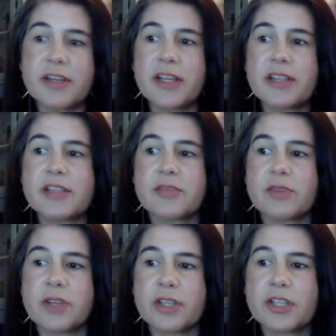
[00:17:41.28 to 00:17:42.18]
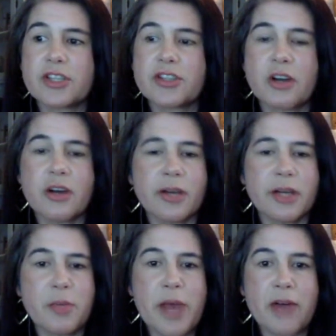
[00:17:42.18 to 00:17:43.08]
It's a really strong
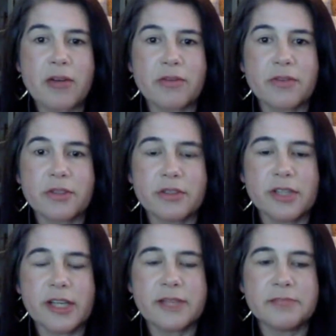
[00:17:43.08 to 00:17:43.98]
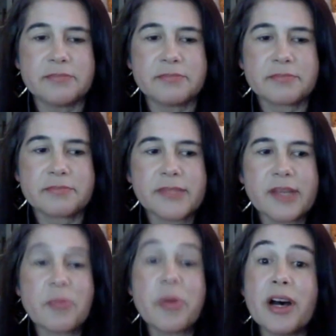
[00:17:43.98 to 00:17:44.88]
and powerful
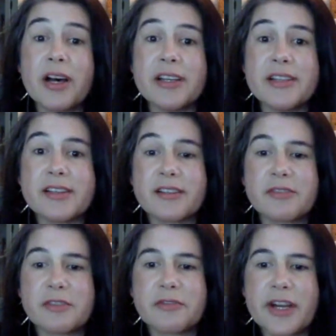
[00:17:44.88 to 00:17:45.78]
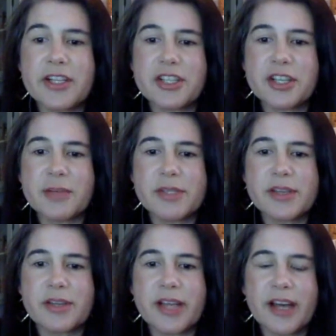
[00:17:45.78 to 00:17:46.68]
bond for friendship.
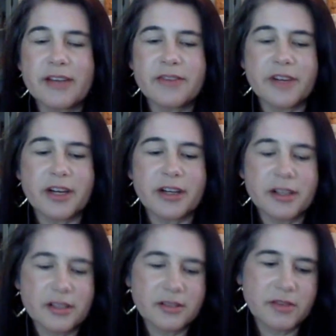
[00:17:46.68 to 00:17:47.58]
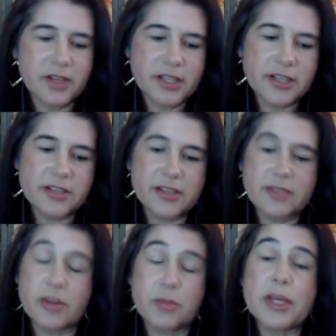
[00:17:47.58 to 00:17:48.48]
So a lot of our volunteers,
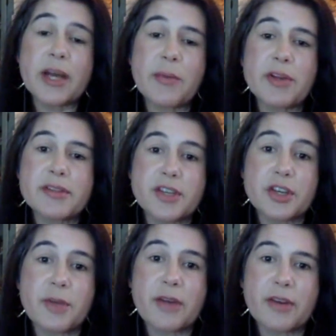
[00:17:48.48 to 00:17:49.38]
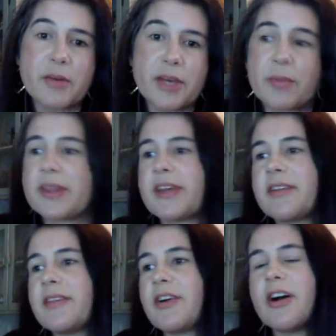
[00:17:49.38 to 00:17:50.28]
they'll meet up on Zoom every week, but then
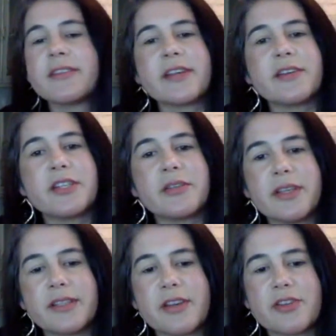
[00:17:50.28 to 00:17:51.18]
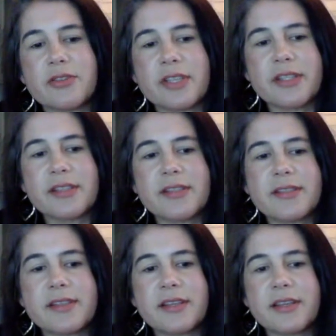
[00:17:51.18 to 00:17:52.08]
they're also doing social
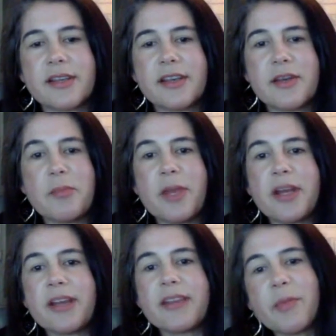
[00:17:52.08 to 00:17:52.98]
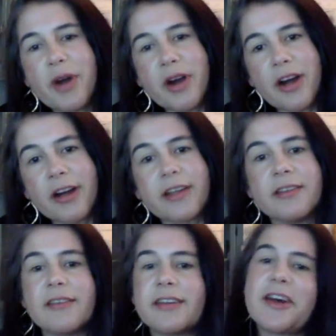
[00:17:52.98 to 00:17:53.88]
distancing, meeting in the park
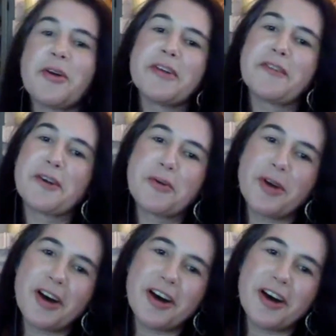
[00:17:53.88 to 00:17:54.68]
and going for a walk.